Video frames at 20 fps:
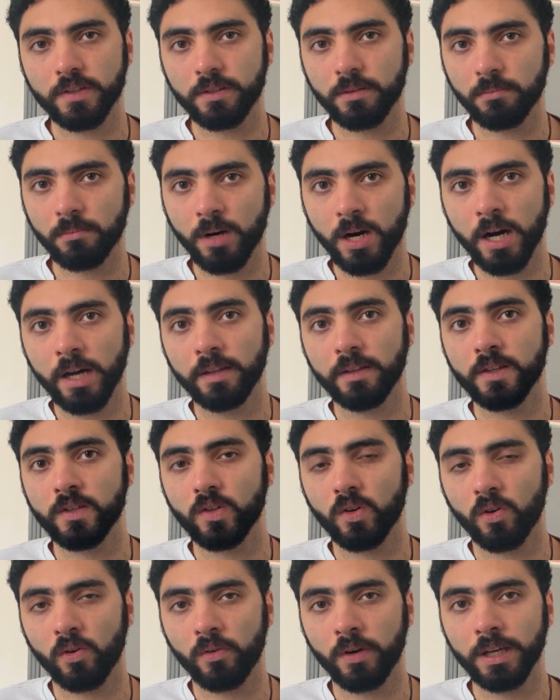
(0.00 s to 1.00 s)
the mind is
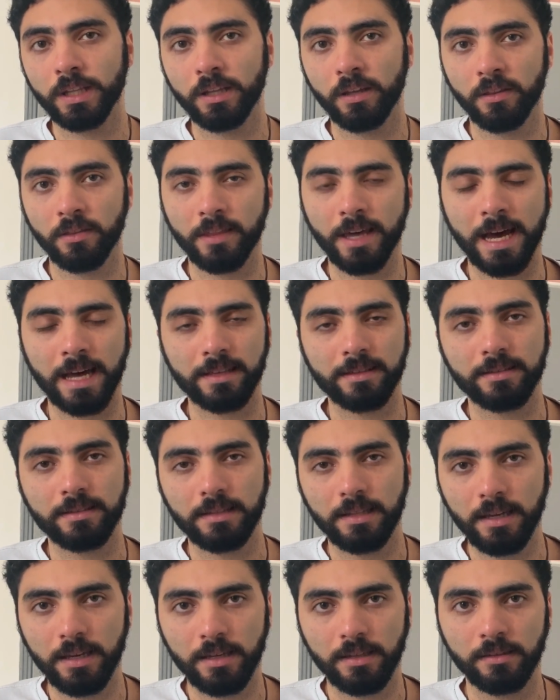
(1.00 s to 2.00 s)
already in that
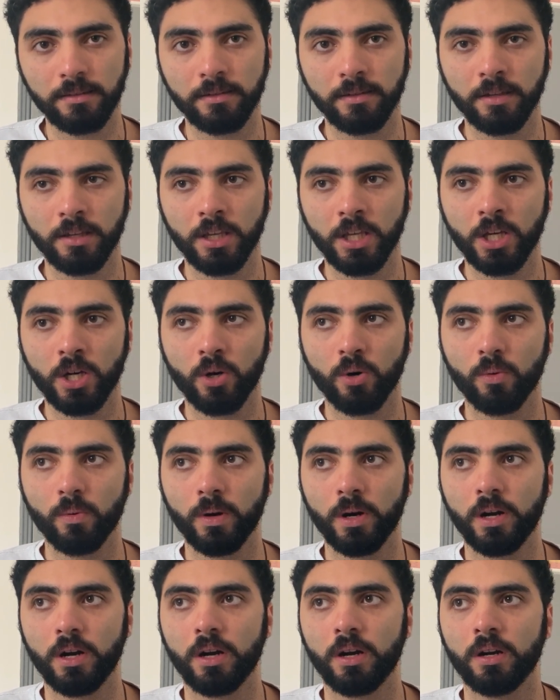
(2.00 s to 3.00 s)
state
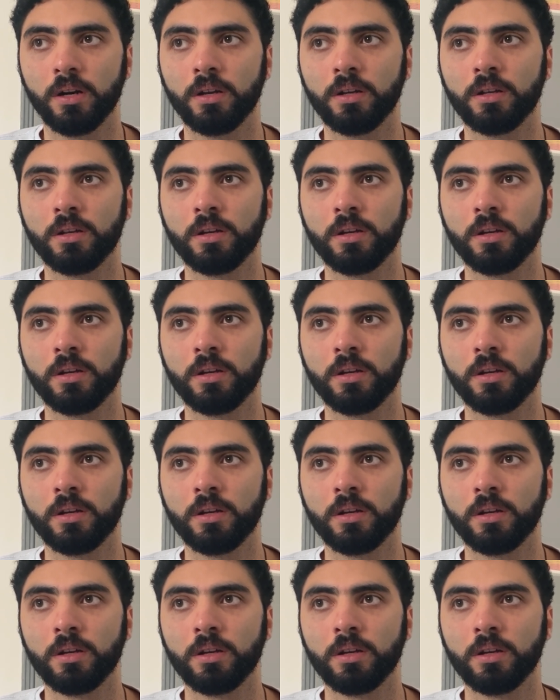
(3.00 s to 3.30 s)
where